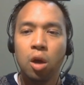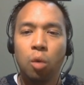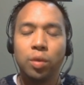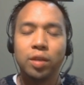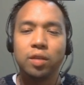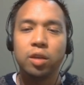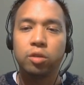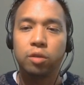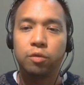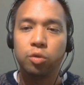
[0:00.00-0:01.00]
when the
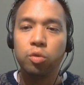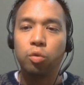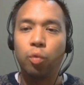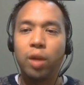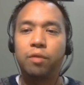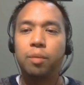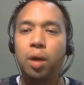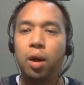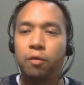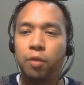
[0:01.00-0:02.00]
Seekers of Truth went
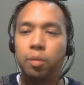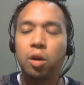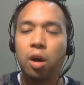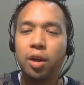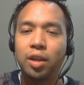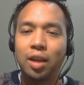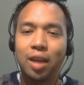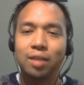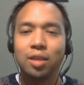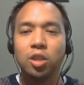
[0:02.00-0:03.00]
from guarding
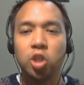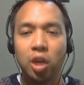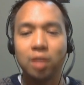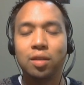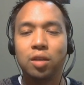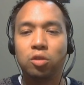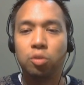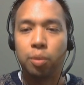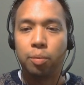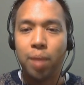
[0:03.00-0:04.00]
against injustice to
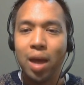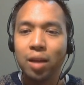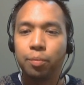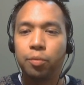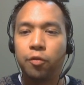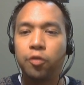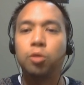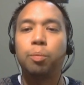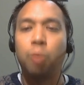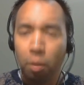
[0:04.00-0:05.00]

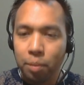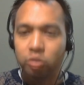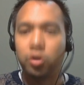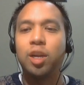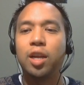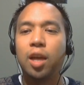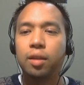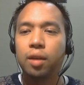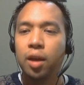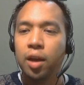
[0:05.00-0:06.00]
perpetrating it.
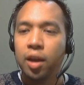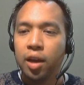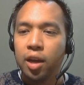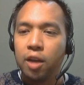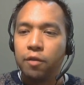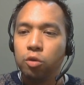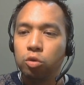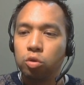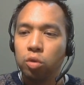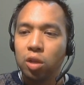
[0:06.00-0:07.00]
If you
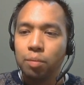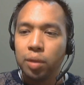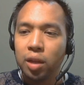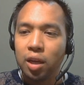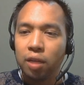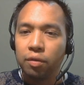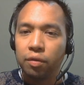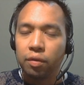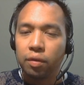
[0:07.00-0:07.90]
truly believe...